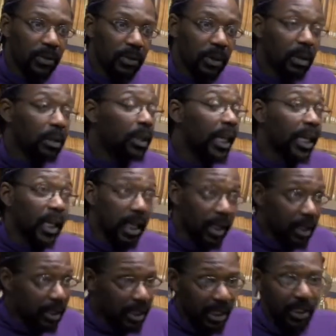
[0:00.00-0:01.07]
Yeah. Like in
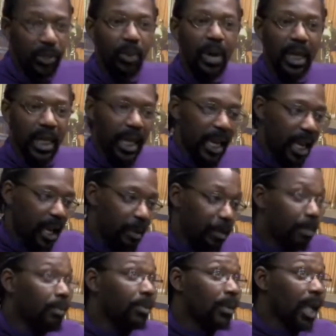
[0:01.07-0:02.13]
a D20 game,
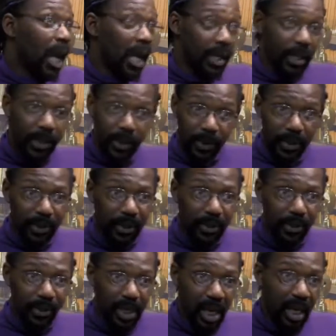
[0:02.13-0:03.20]
how do you do a skill
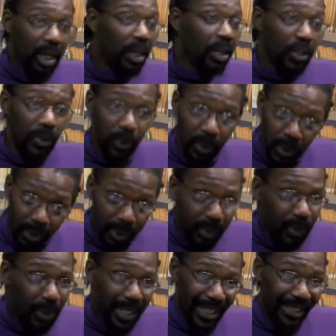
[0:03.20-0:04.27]
check? You roll a
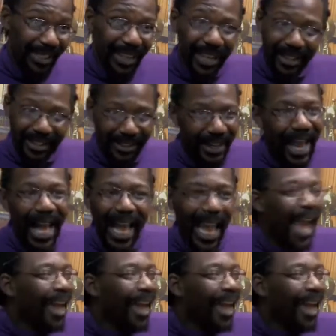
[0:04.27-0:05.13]
20 sided die,